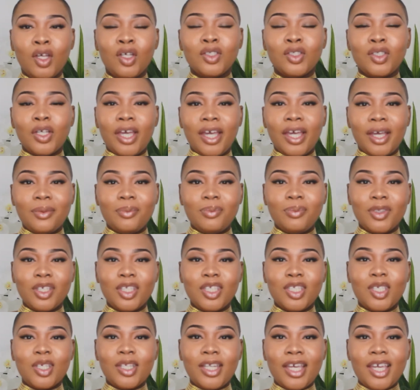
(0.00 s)
So yeah,
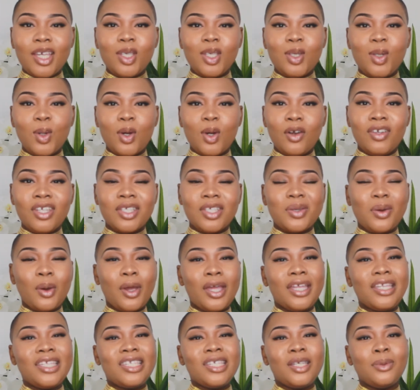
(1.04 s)
today's story is
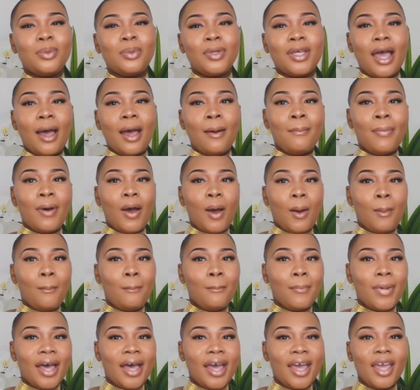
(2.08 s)
going to be about
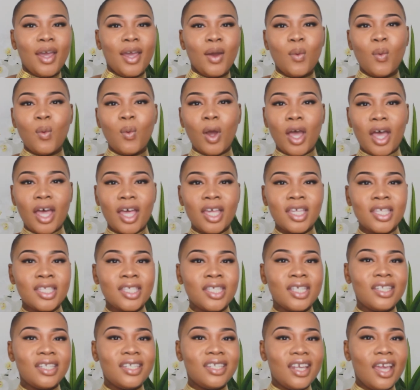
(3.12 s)
my
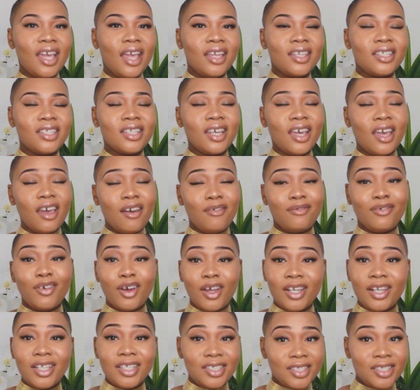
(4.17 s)
worst date
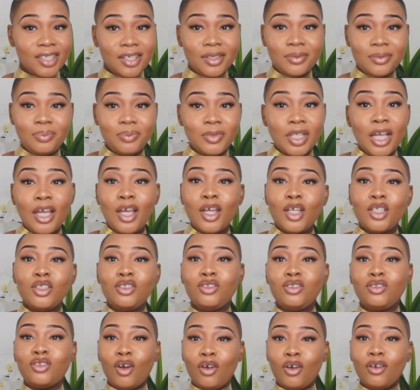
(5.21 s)
ever. Listen,
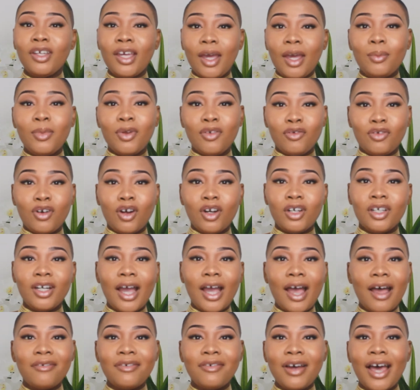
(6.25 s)
don't get me wrong,
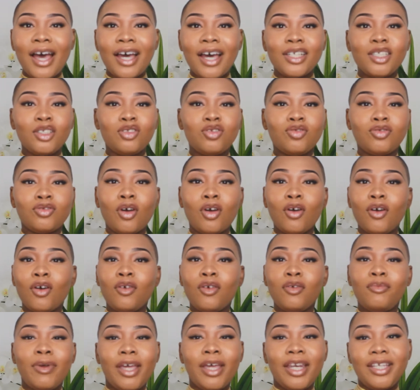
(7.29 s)
I've had
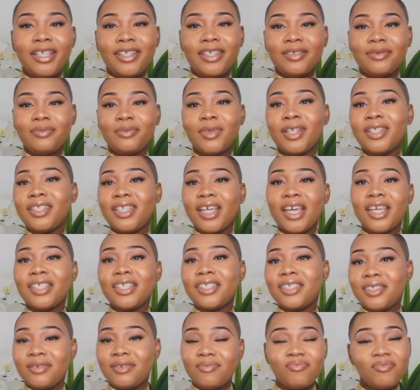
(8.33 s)
so many
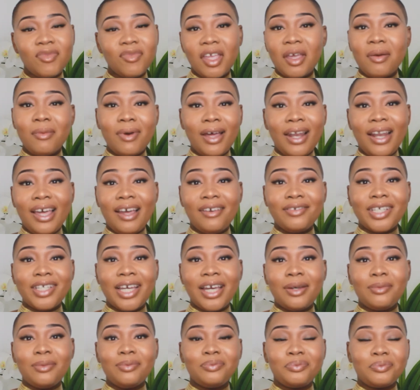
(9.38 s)
dates in my
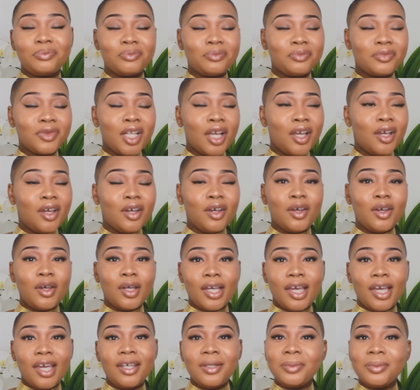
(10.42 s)
lifetime,
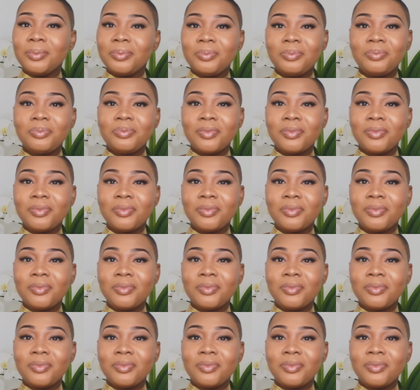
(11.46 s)
okay?